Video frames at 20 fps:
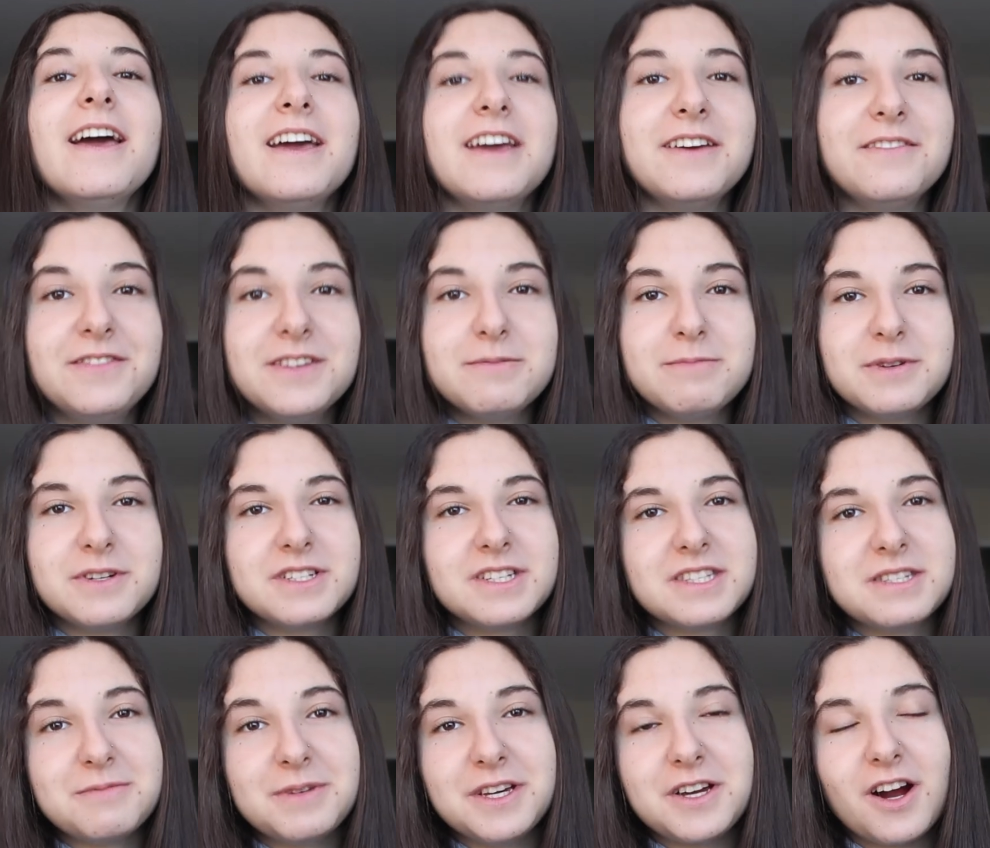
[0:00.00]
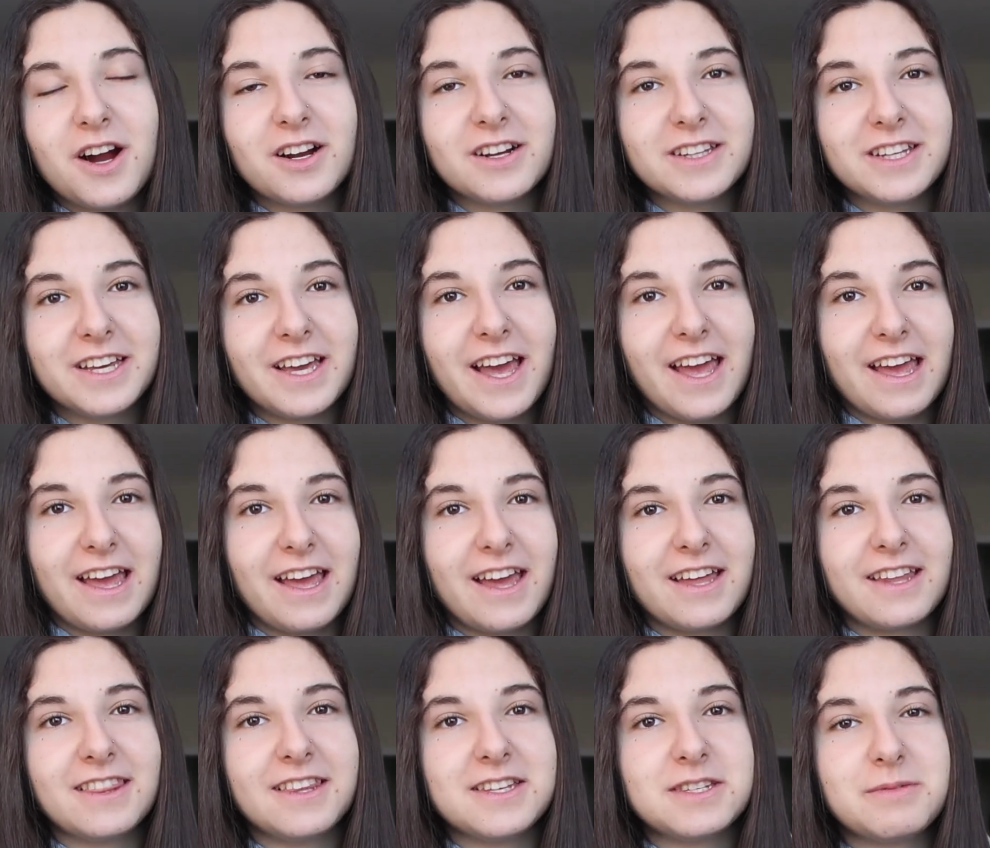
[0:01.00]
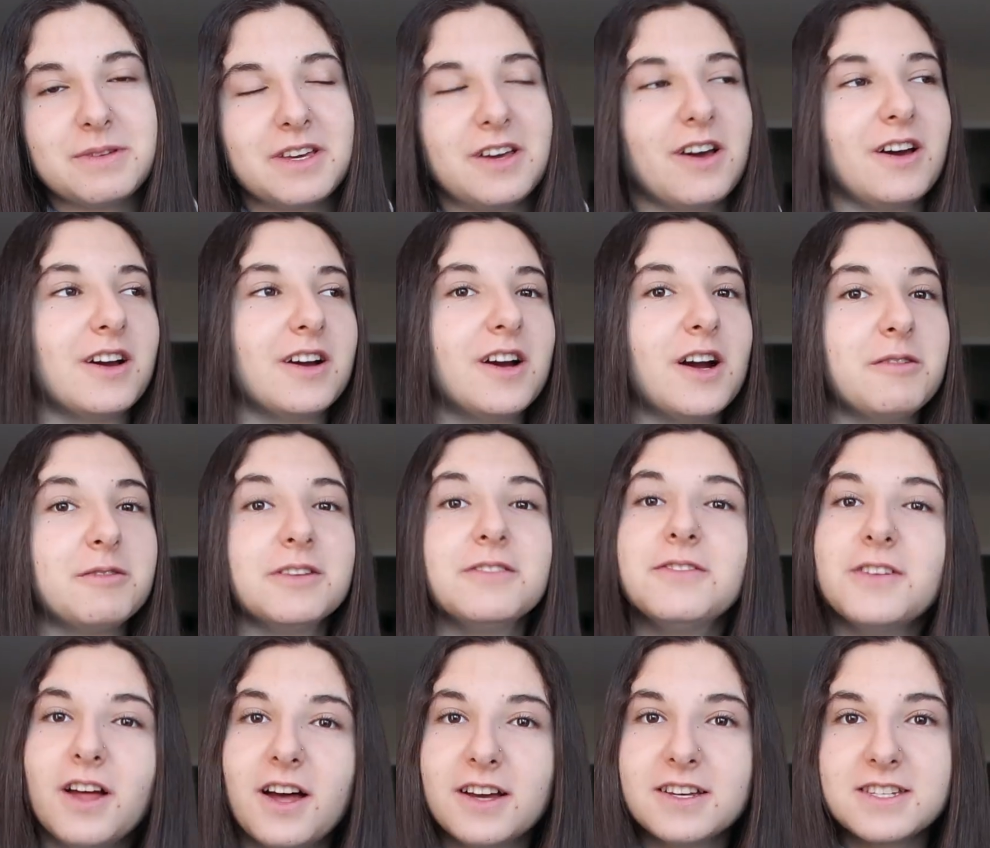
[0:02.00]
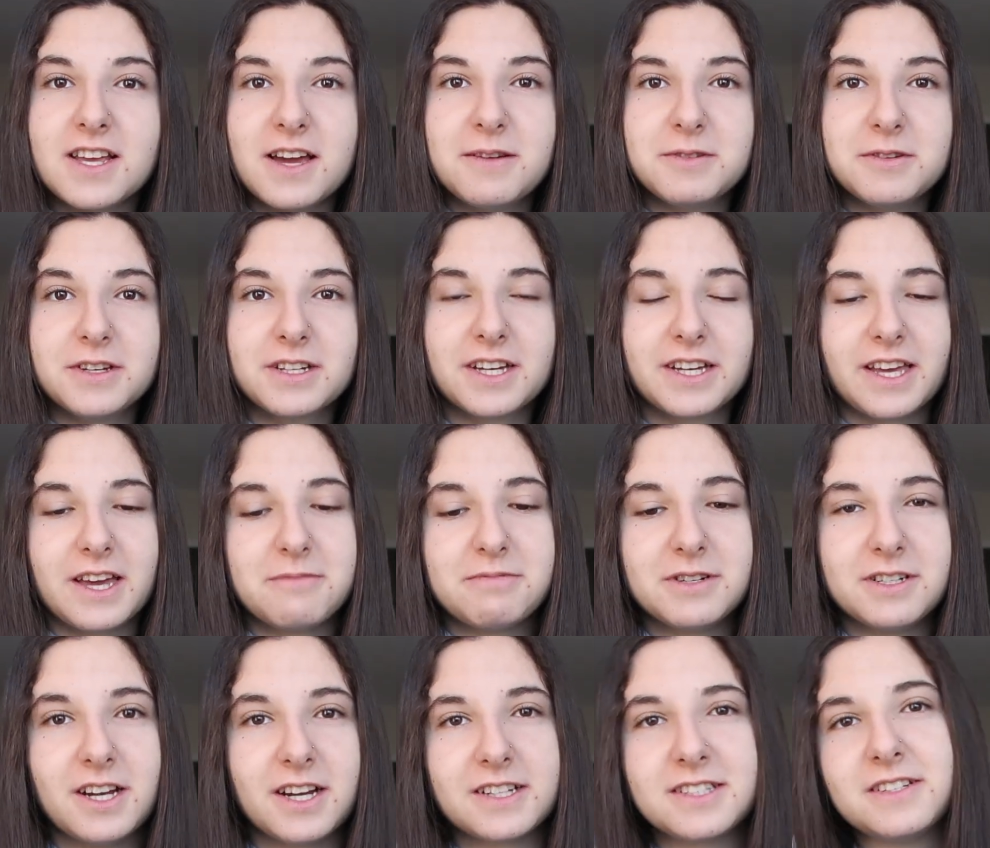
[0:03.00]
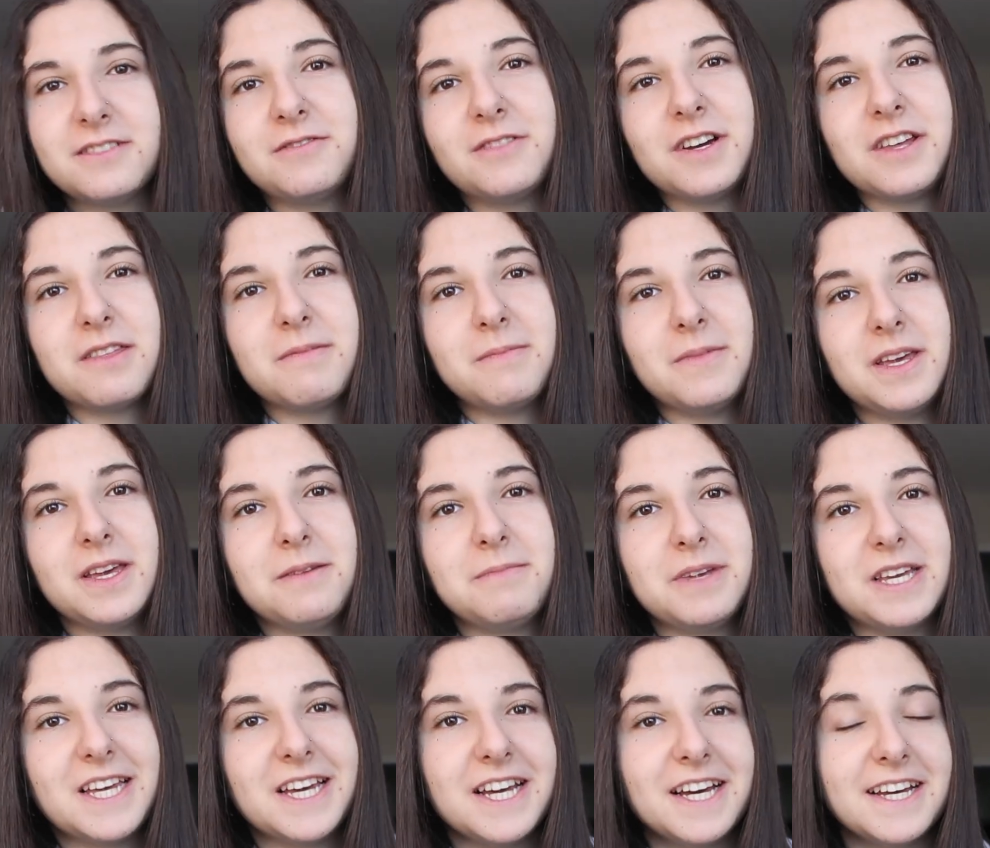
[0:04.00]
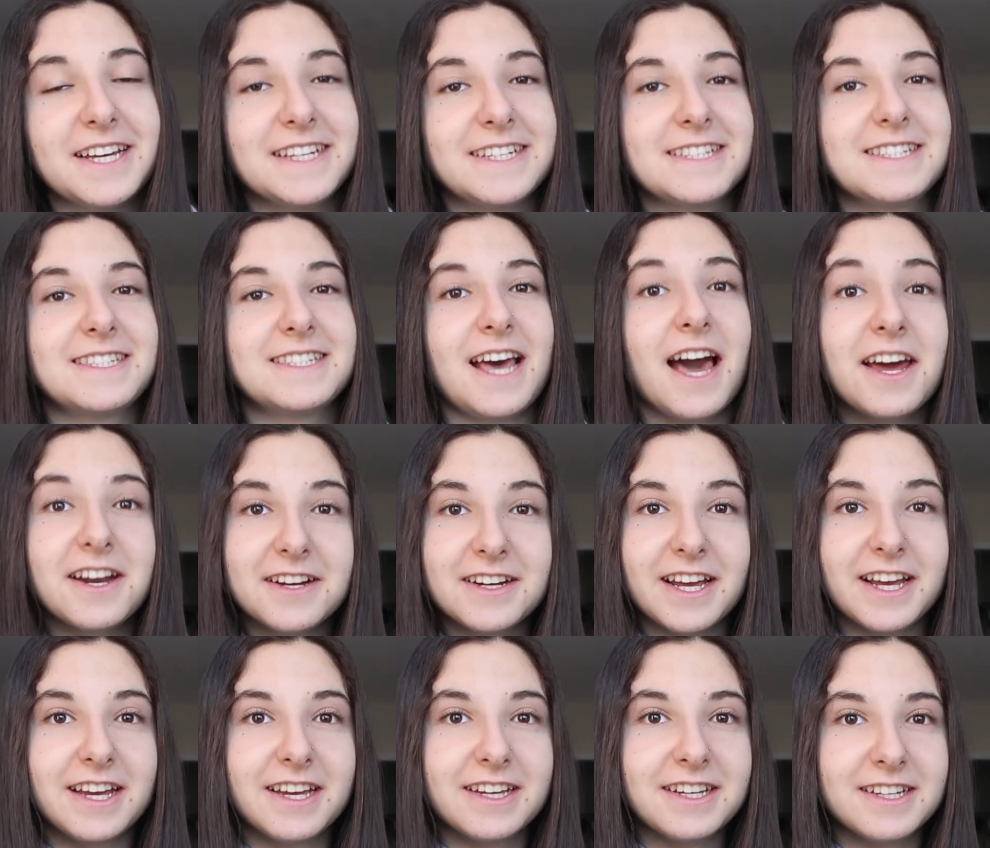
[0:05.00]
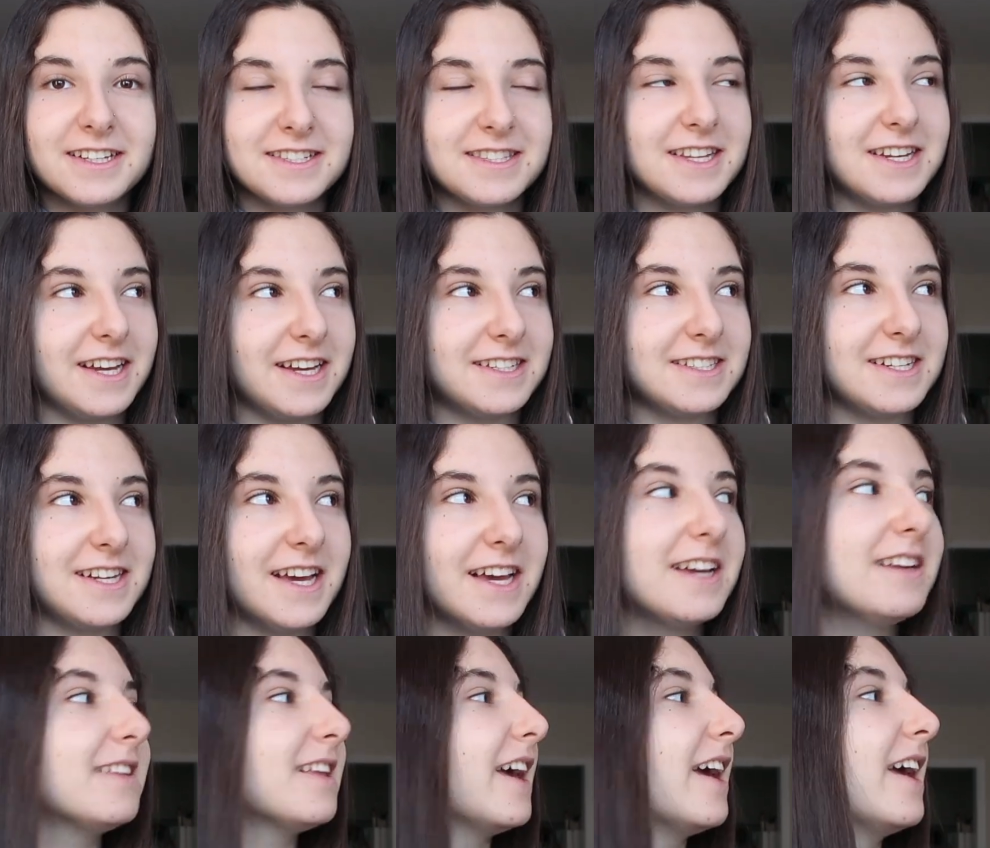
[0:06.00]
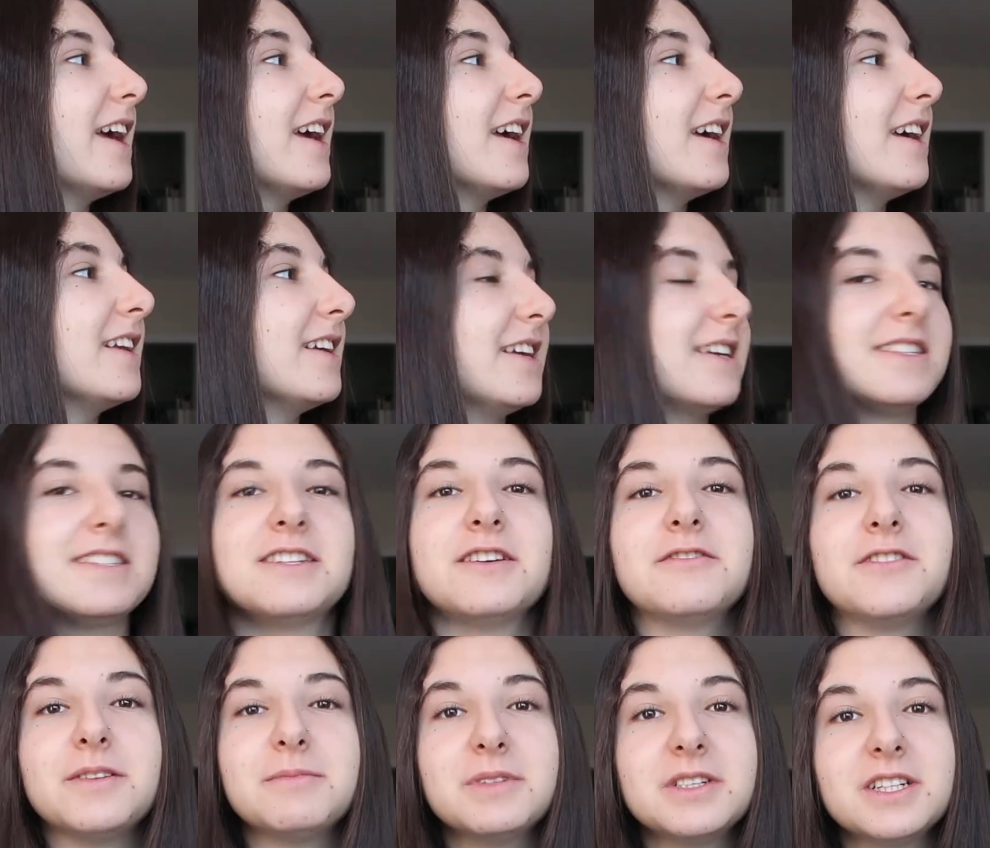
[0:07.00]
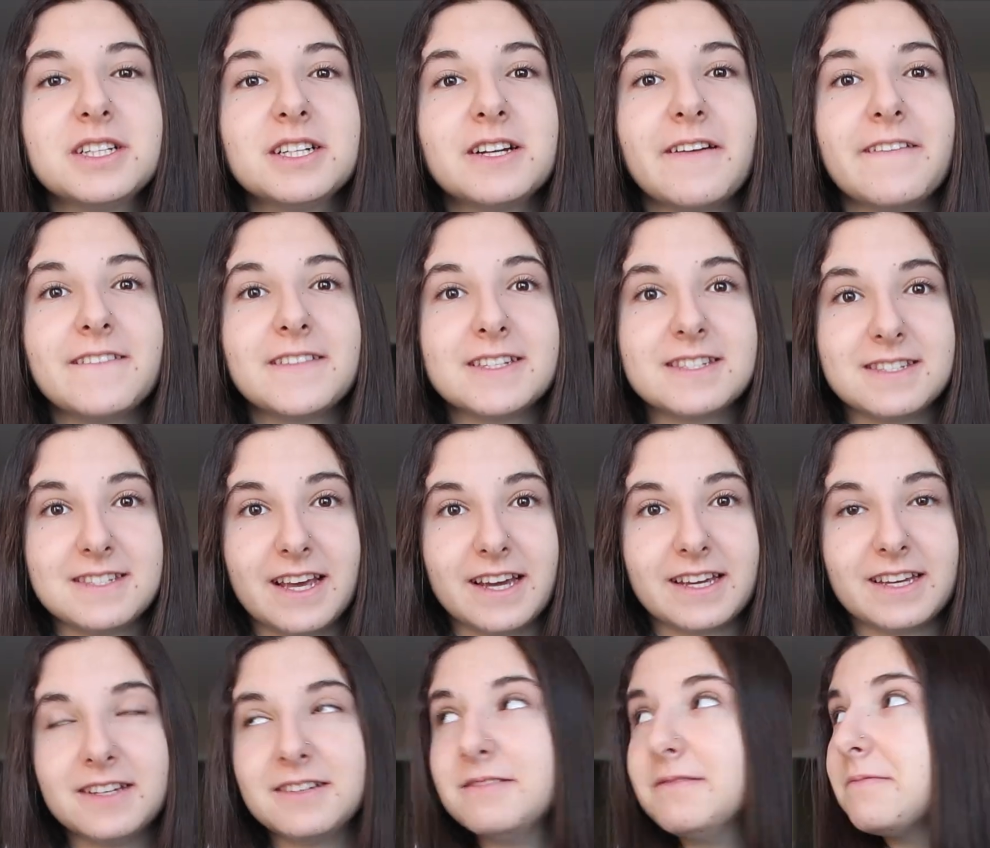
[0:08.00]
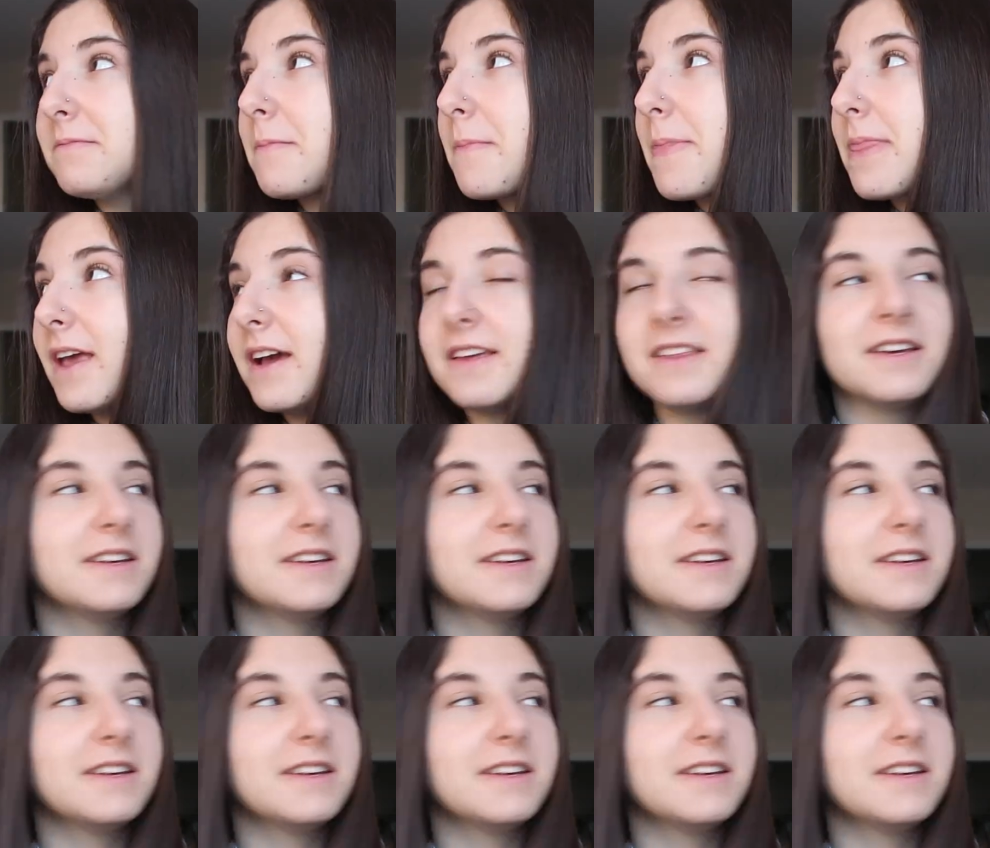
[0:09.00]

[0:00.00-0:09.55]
Hey flippers, it's me Carly and this week on Cartwheel Vlogs I'm doing a get productive with me because Saturday is the day today and it's November 2nd, I